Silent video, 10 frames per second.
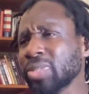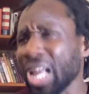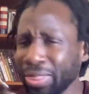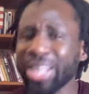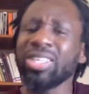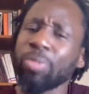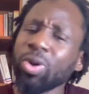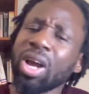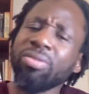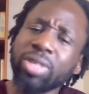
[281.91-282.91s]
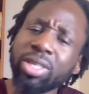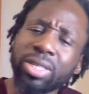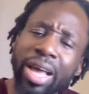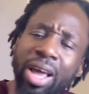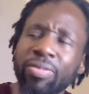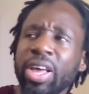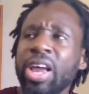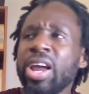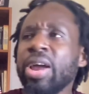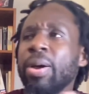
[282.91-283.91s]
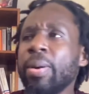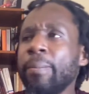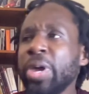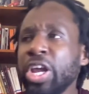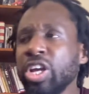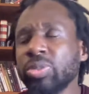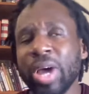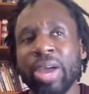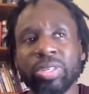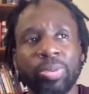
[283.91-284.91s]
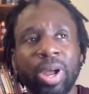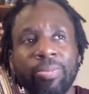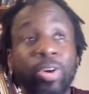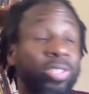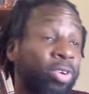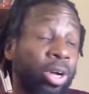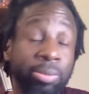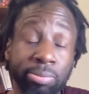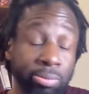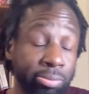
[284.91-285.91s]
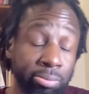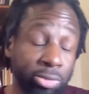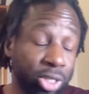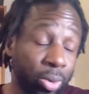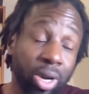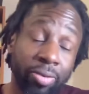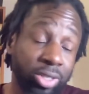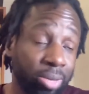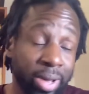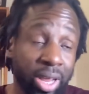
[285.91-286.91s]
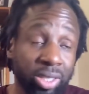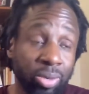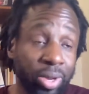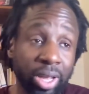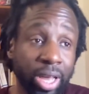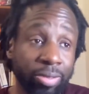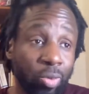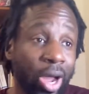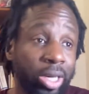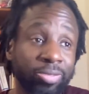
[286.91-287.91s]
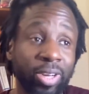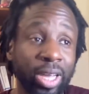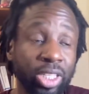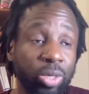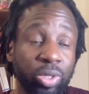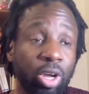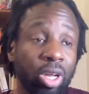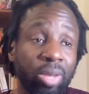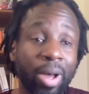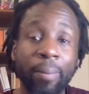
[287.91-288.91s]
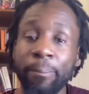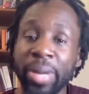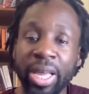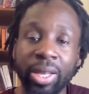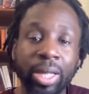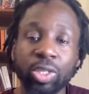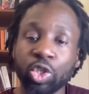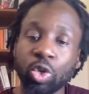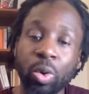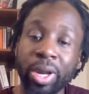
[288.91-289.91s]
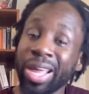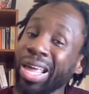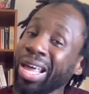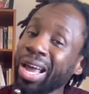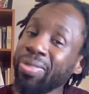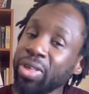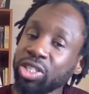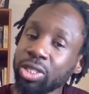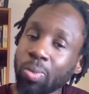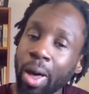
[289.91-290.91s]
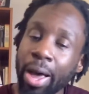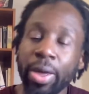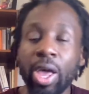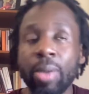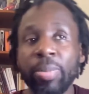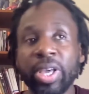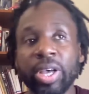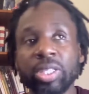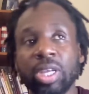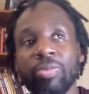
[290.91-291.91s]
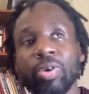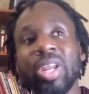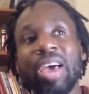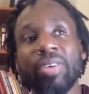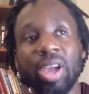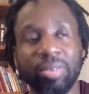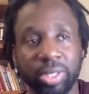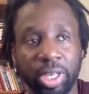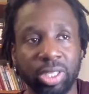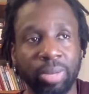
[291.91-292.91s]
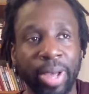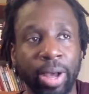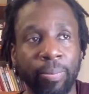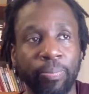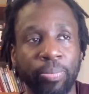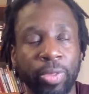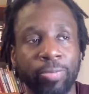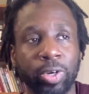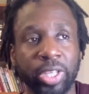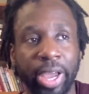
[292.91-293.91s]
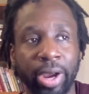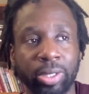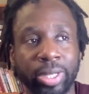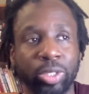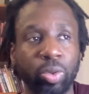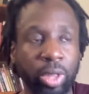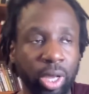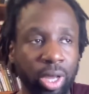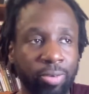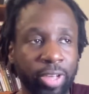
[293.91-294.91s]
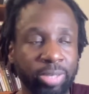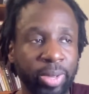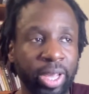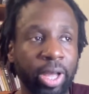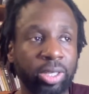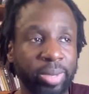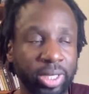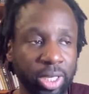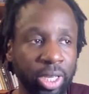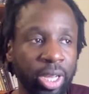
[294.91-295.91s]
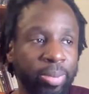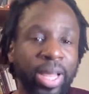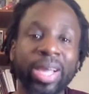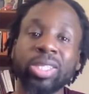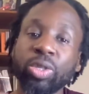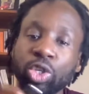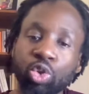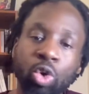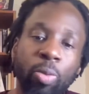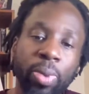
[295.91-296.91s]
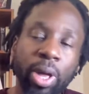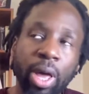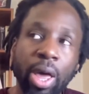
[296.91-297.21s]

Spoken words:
that's an important conversation to have. Here's why it was a problem. First of all, she went over 10 minutes and really after a while I just felt like she was talking about me, not the story. And this is why. Because if we're going to have a conversation about the first character that you think of as being LGBT and playing into a trope,